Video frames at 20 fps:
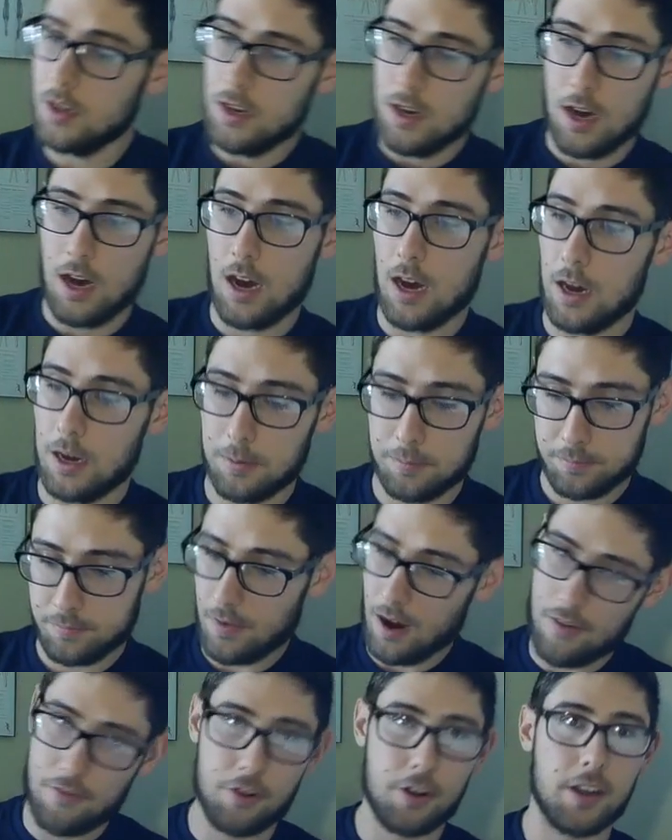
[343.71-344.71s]
I've
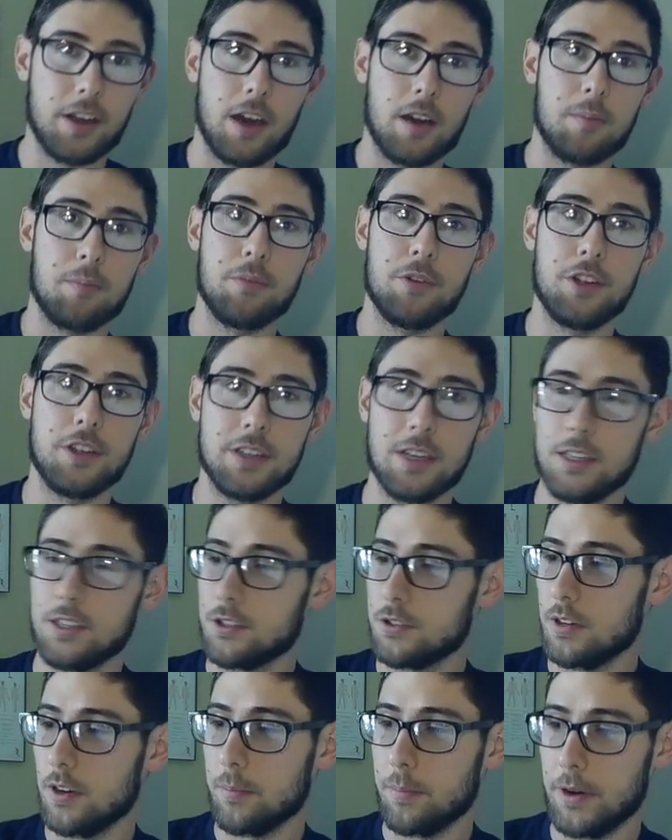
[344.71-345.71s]
already got a pre-cut
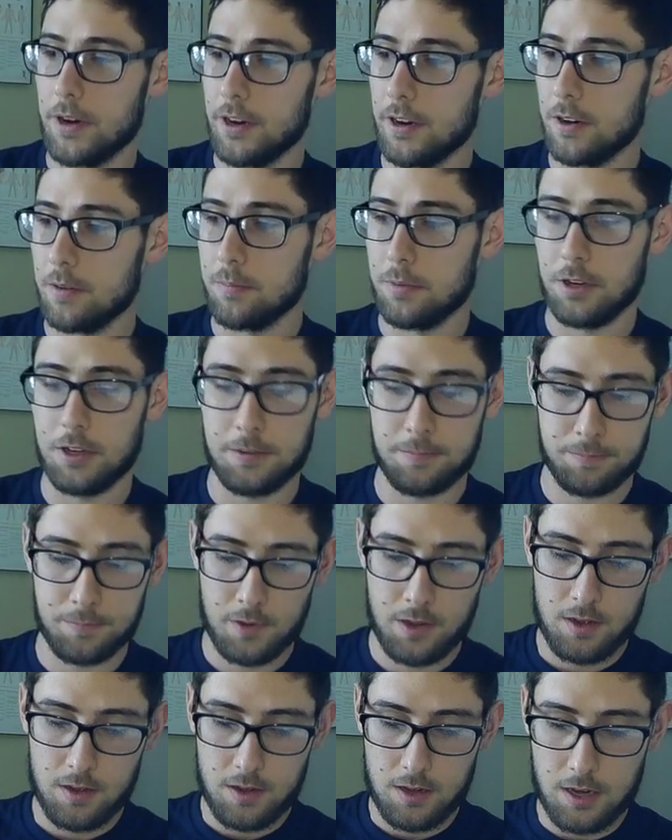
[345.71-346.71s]
strip here, but
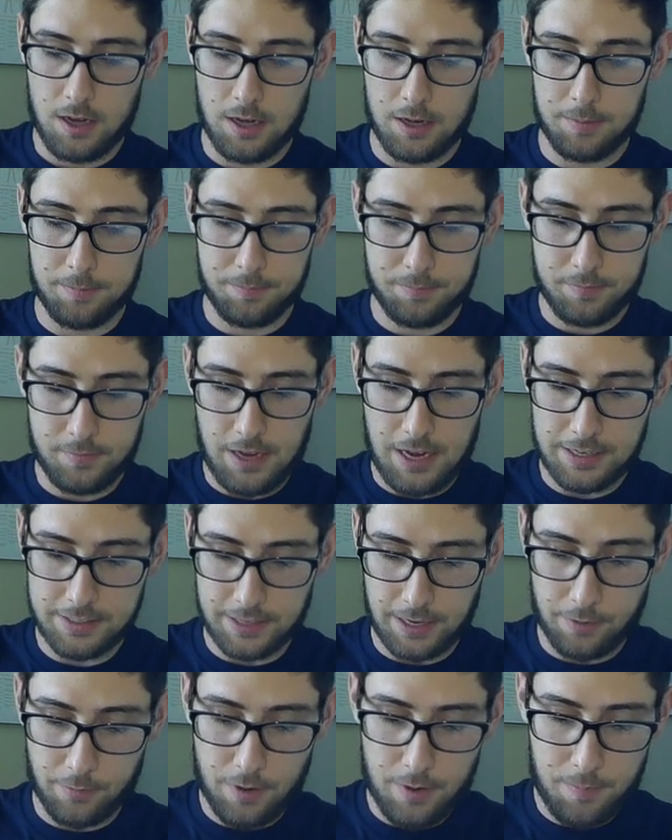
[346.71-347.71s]
as I
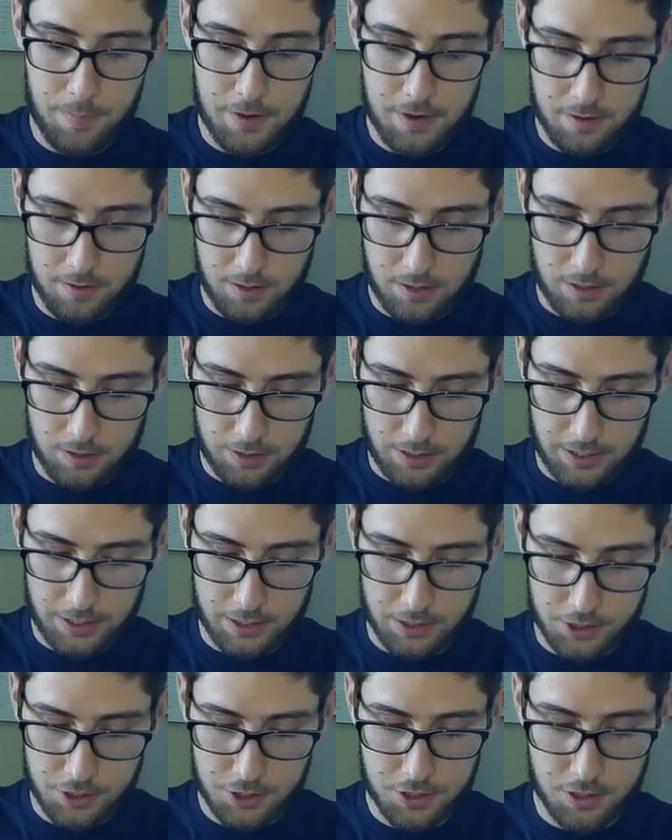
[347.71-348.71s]
rip it, I'll kind
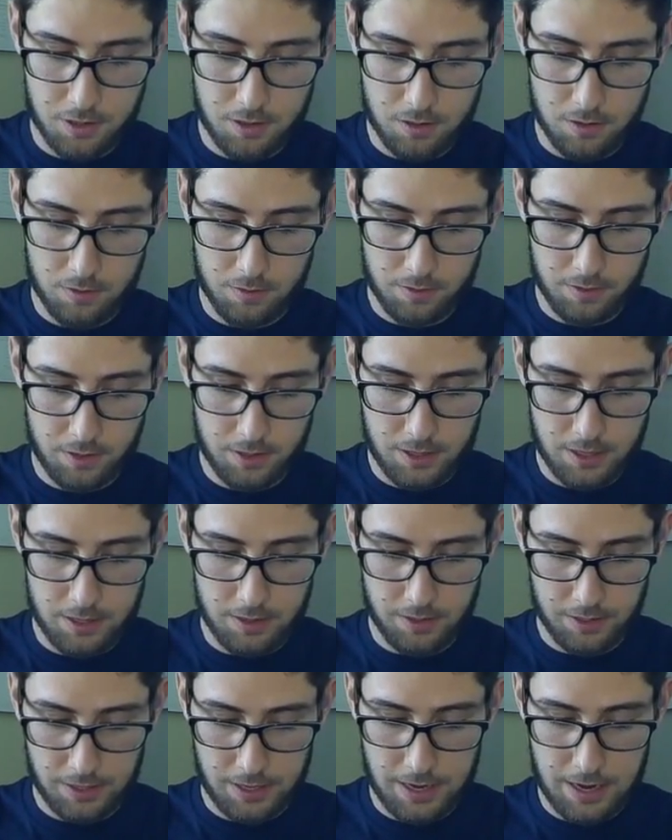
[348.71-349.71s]
of show in
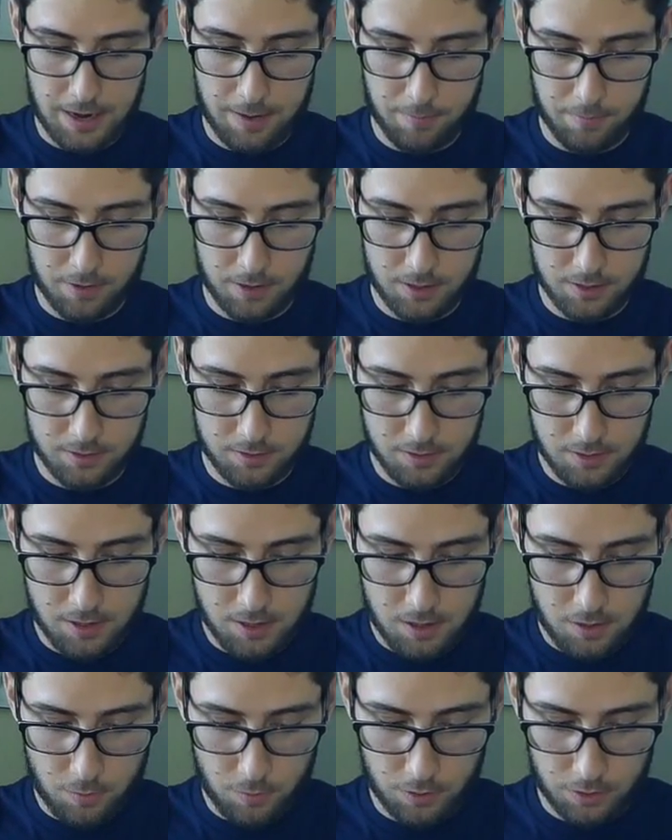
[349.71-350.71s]
the camera
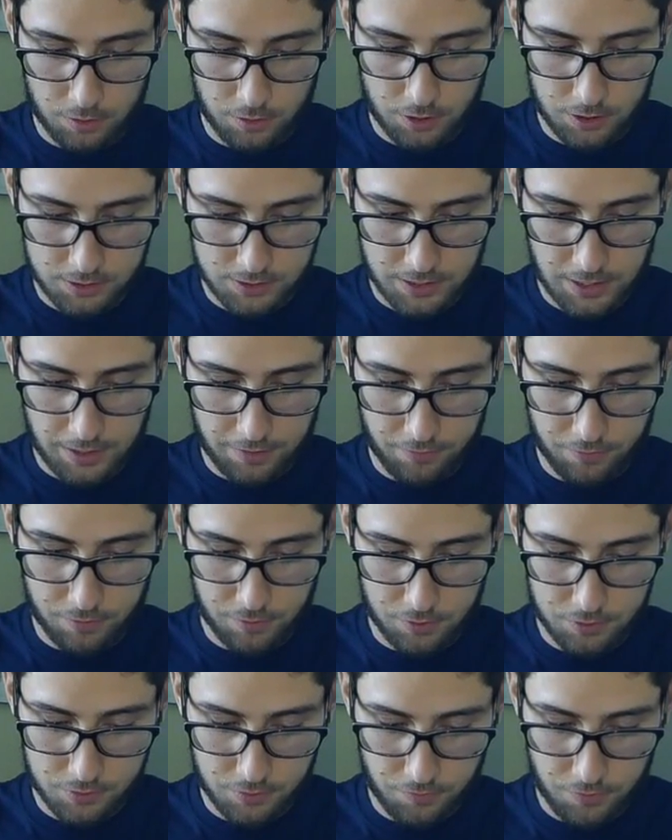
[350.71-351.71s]
what it looks like for
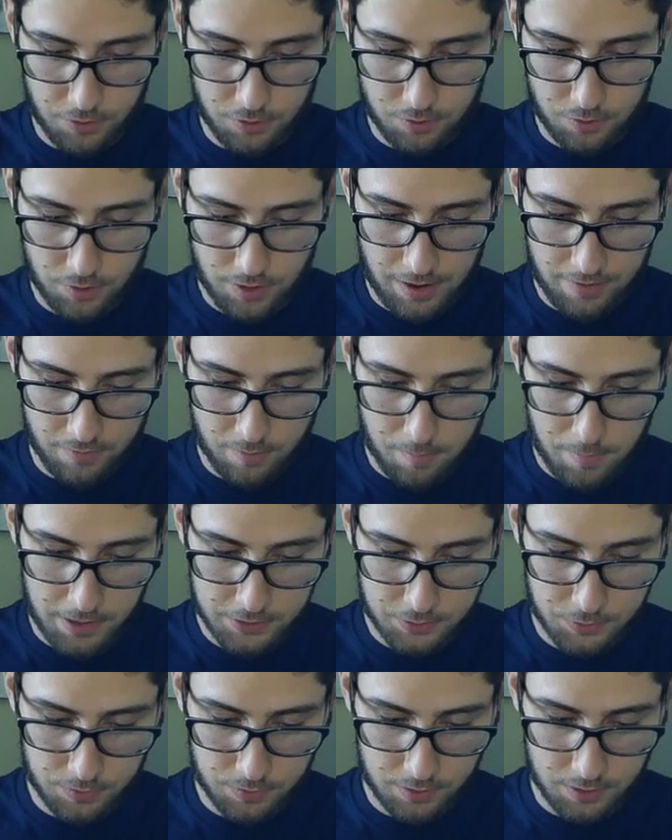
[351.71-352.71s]
those of you who haven't
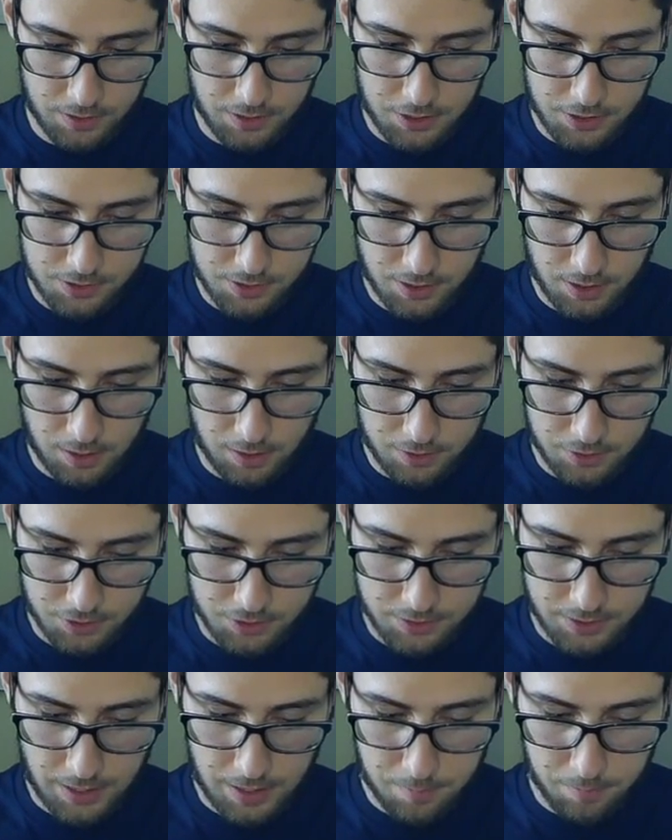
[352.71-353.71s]
messed with kinesiology
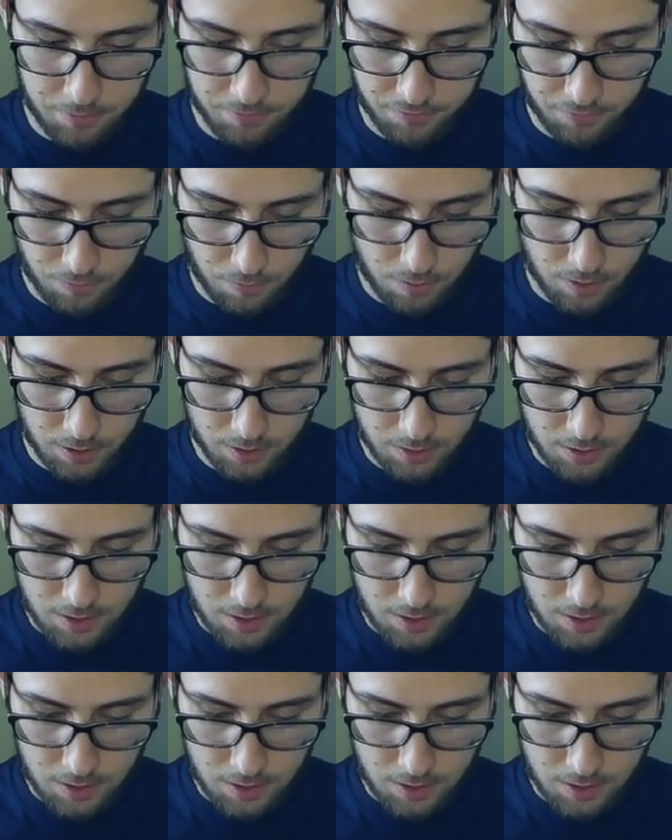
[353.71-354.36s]
tape before.